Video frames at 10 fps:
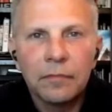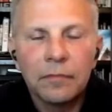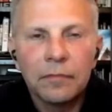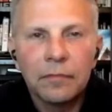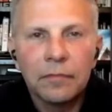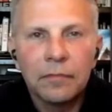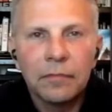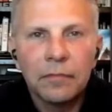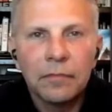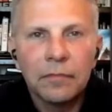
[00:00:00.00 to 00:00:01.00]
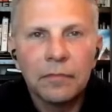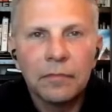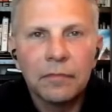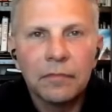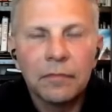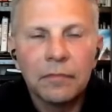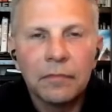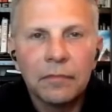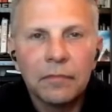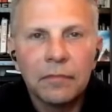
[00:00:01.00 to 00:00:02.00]

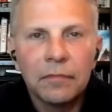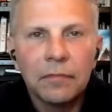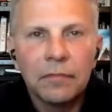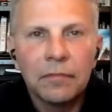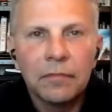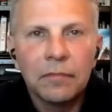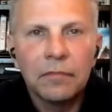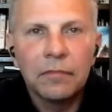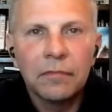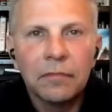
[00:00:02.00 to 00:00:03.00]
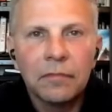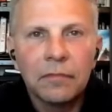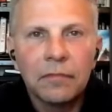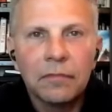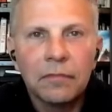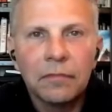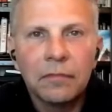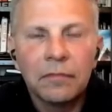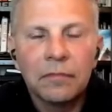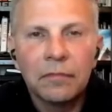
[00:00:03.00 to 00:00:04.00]

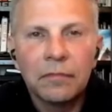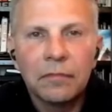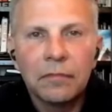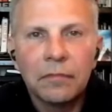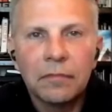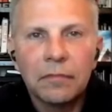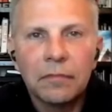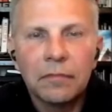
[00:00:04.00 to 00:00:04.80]
(silent)